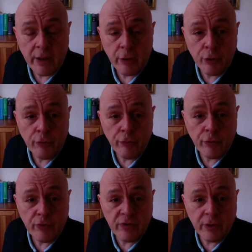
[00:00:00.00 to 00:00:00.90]
A
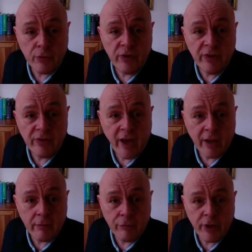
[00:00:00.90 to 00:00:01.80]
university could
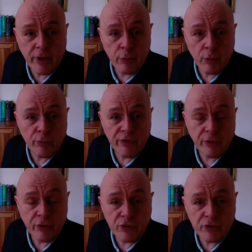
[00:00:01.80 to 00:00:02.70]
decide for their own
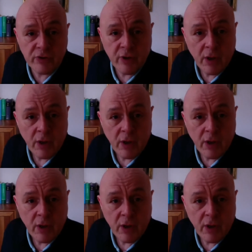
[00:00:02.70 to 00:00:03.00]
researchers